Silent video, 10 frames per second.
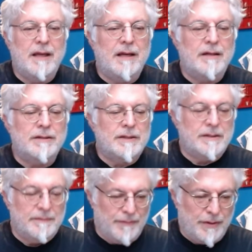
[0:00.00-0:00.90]
there's
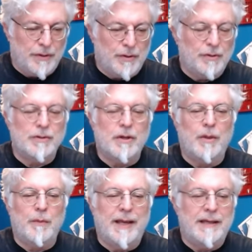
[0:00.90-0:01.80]
Turtles All
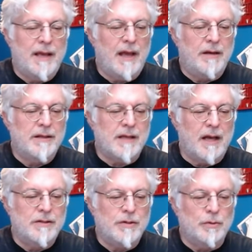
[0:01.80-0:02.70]
the Way Down. It's a
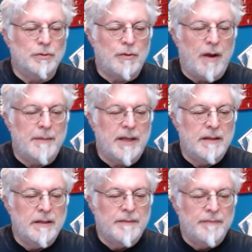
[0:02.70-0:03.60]
high school drama
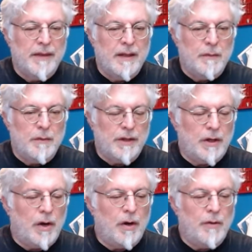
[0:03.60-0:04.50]
with a
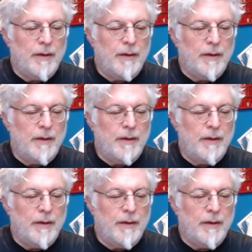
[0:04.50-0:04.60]
girl who